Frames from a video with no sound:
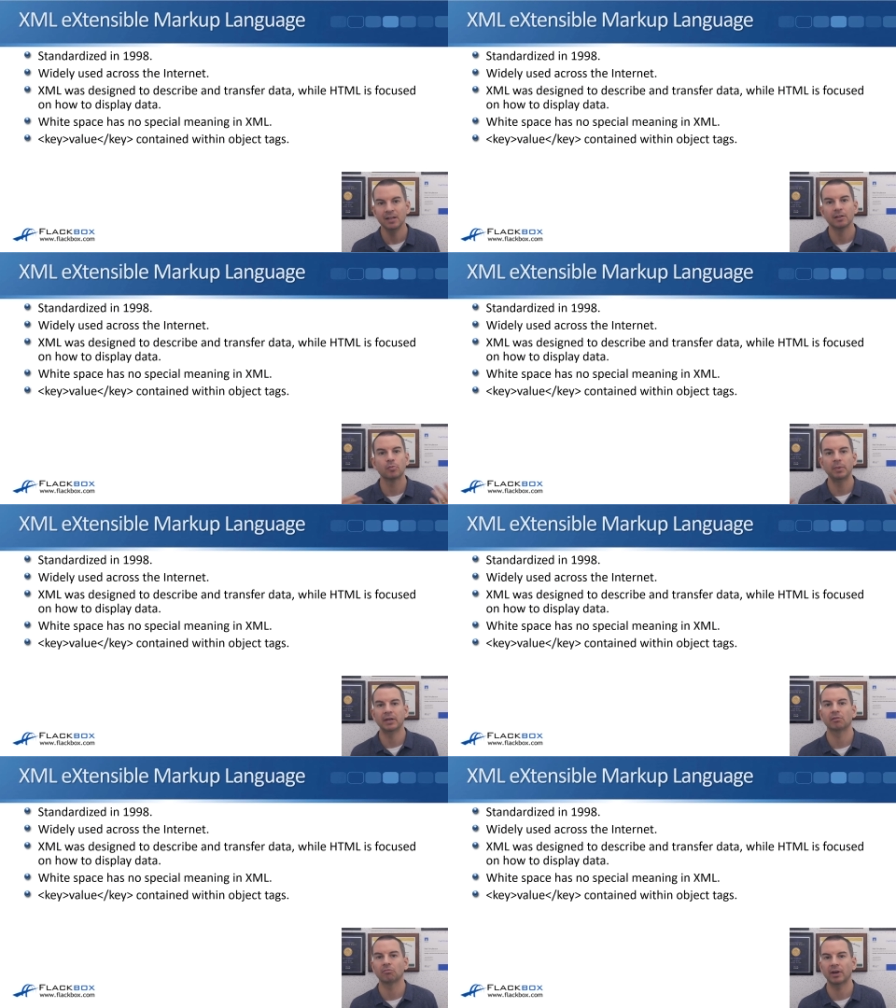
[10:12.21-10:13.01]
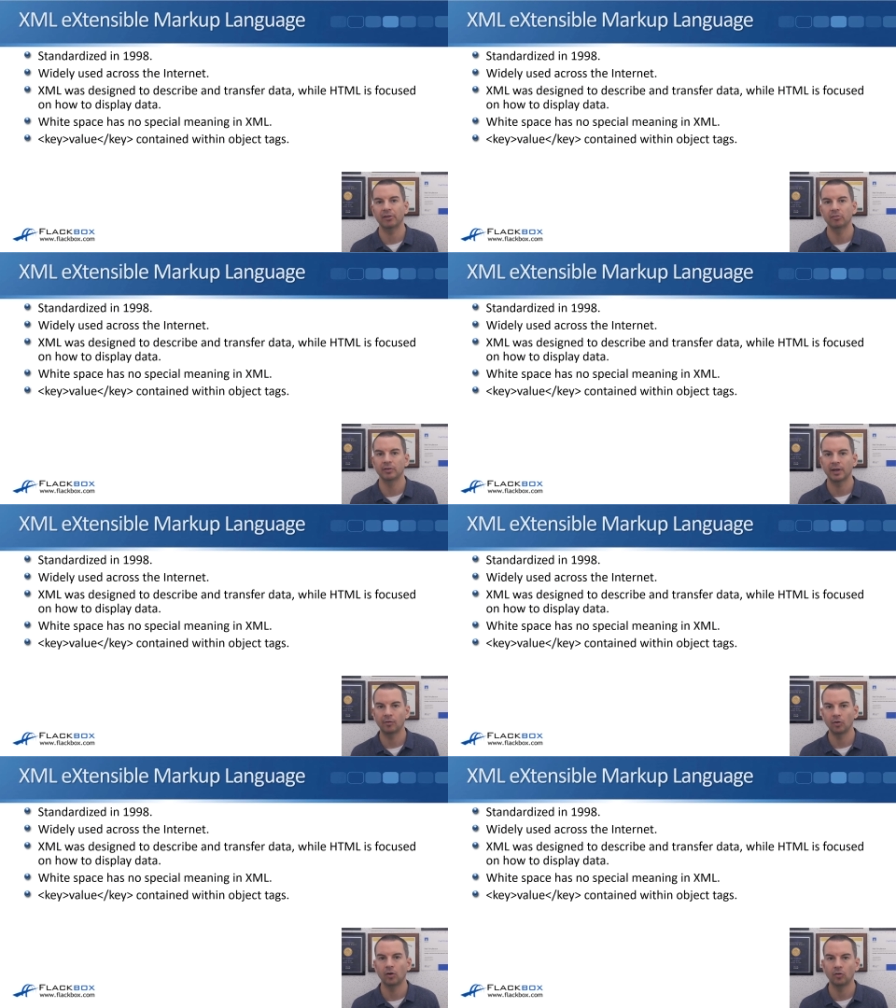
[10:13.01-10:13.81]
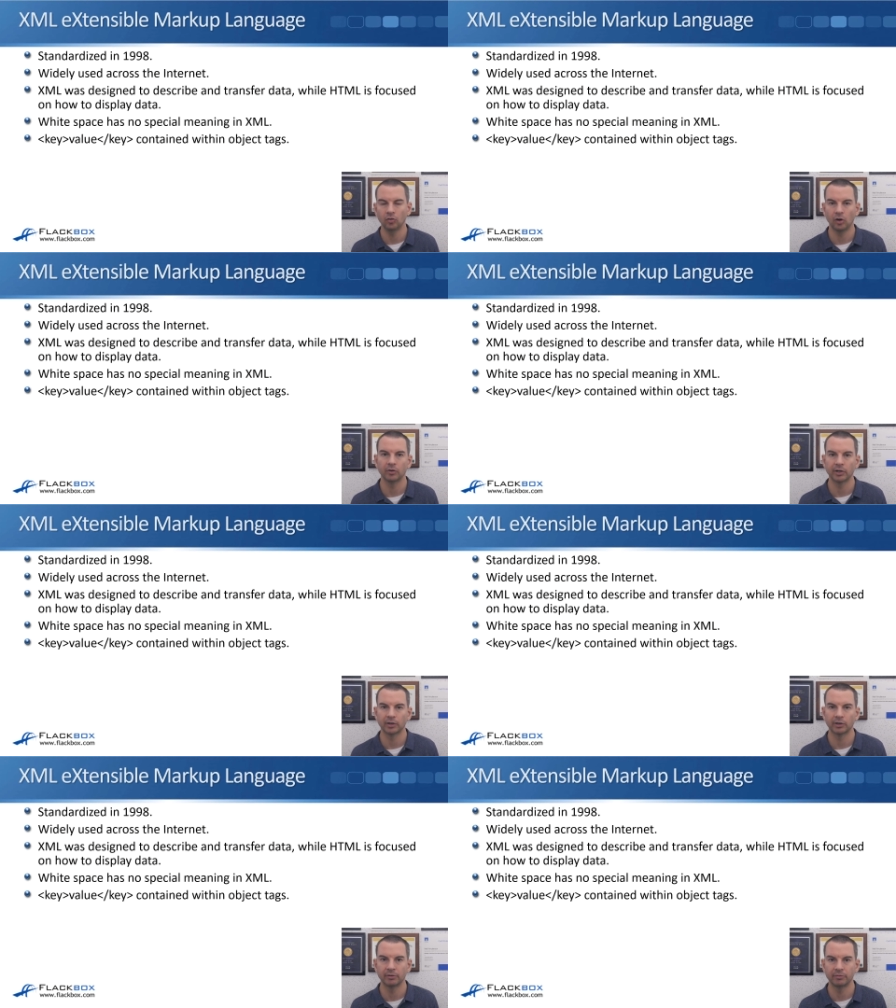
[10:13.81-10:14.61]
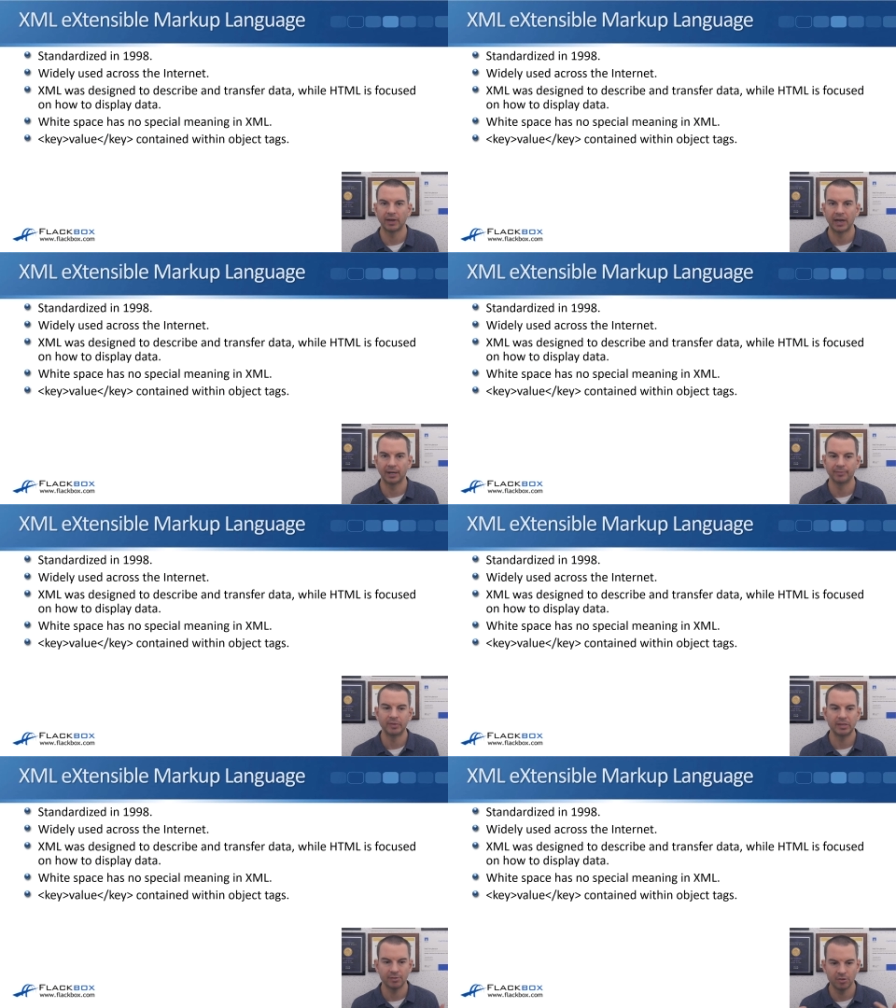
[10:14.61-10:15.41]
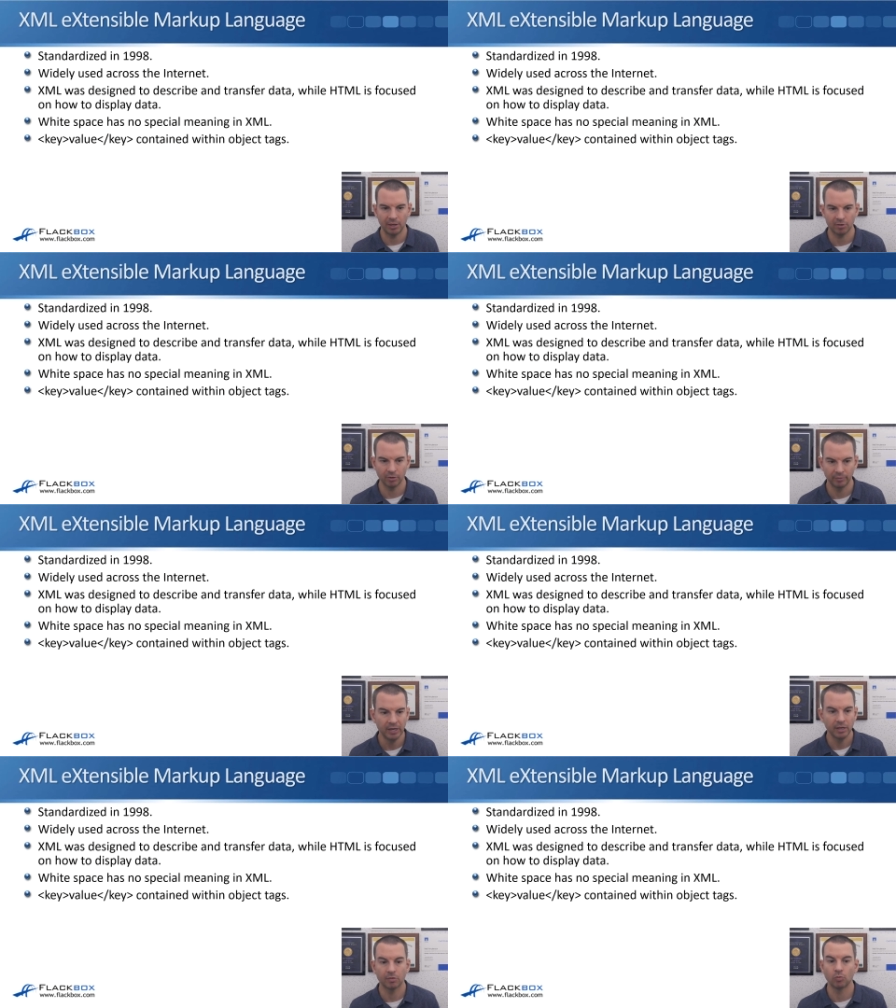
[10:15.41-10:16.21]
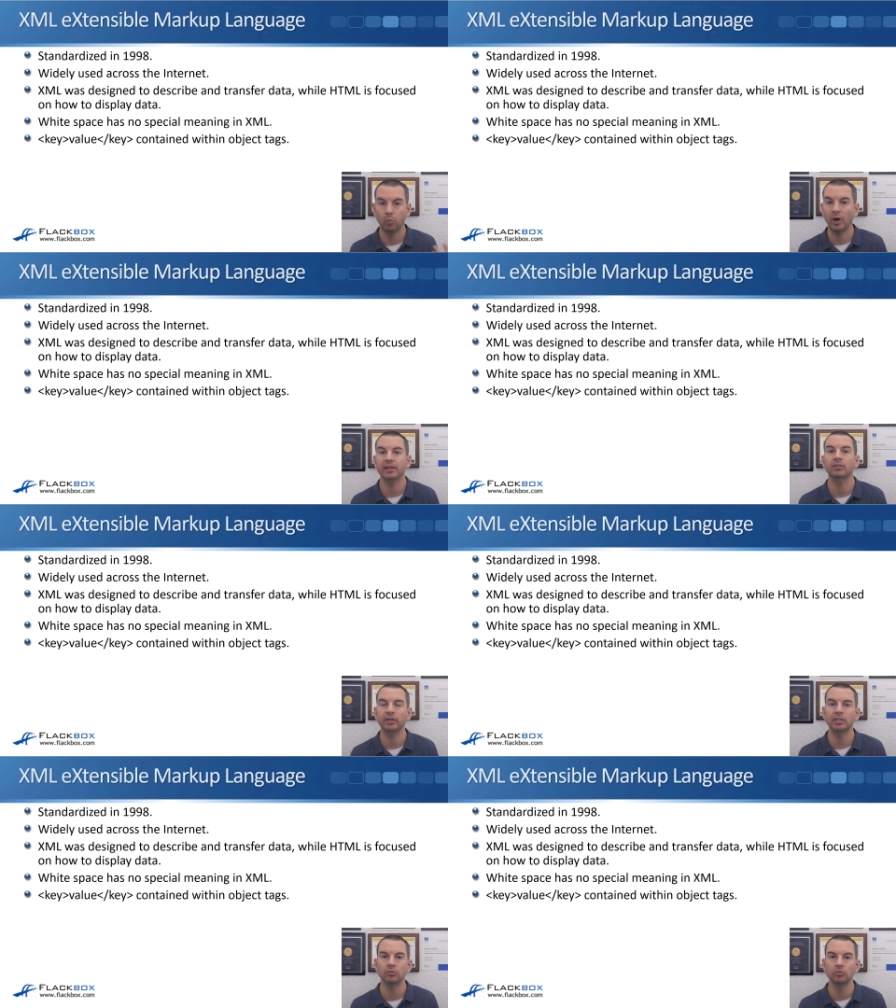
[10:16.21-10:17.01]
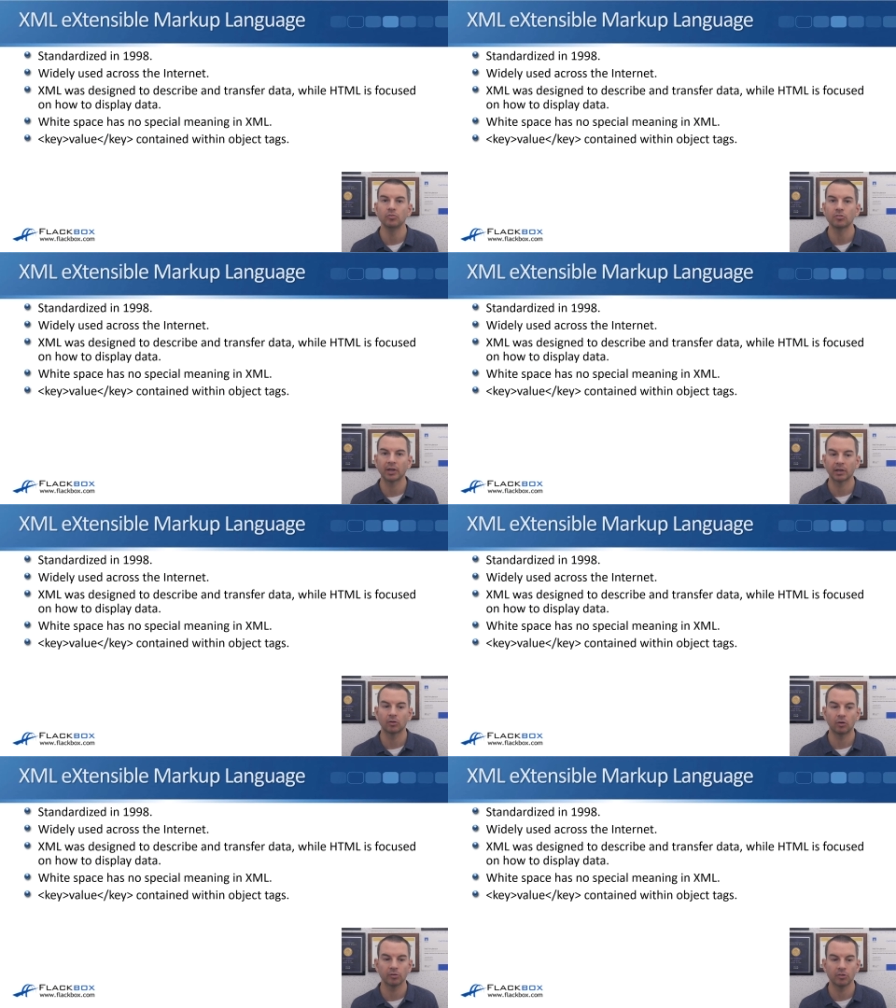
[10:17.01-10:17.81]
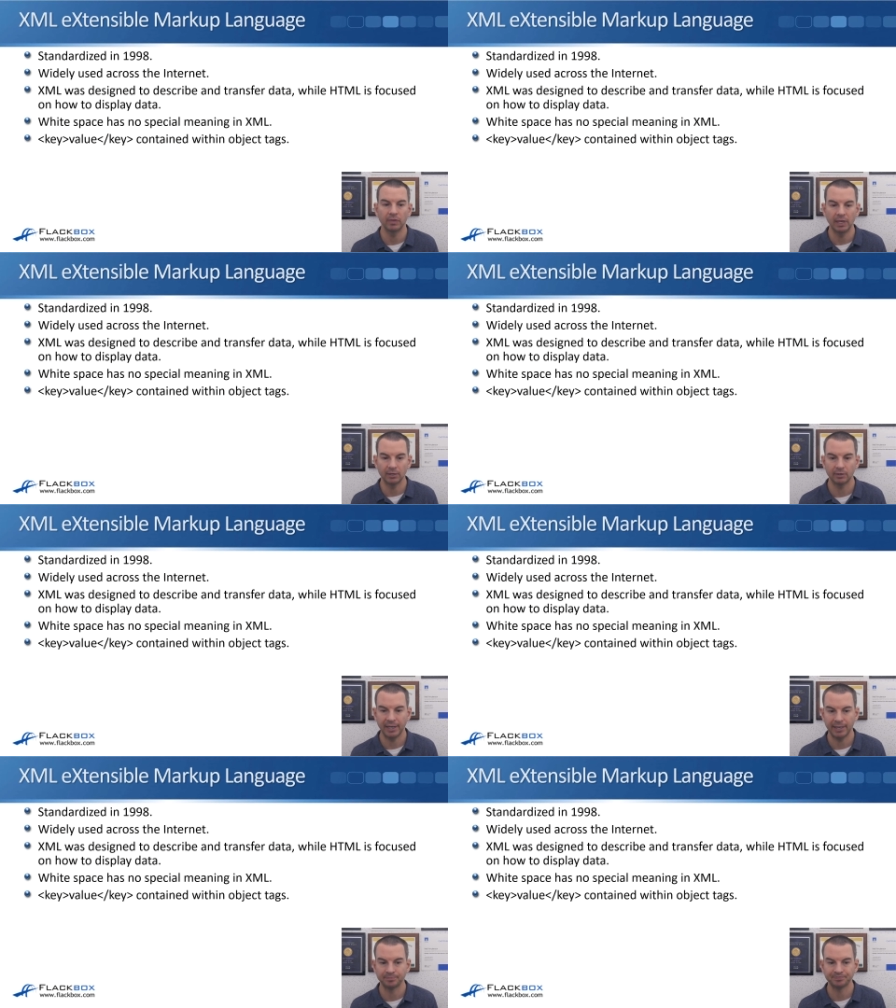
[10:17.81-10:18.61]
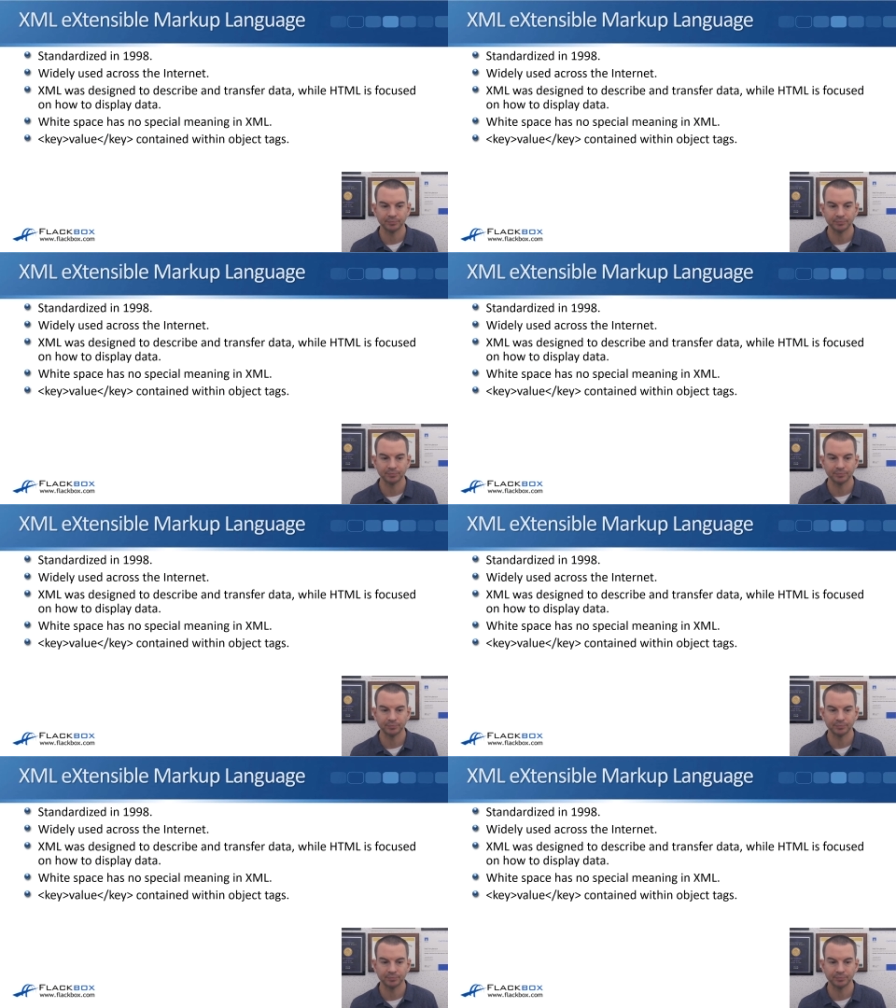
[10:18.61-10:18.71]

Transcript: It's been around a lot longer than JSON. It's widely used across the internet.